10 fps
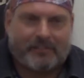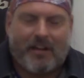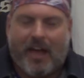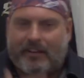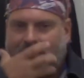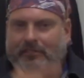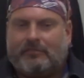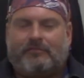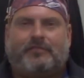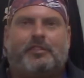had a
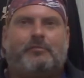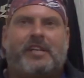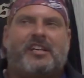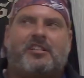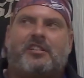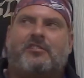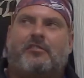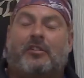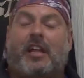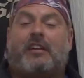Fu Manchu,
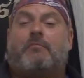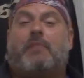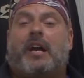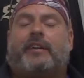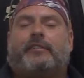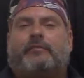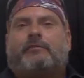looked like a biker.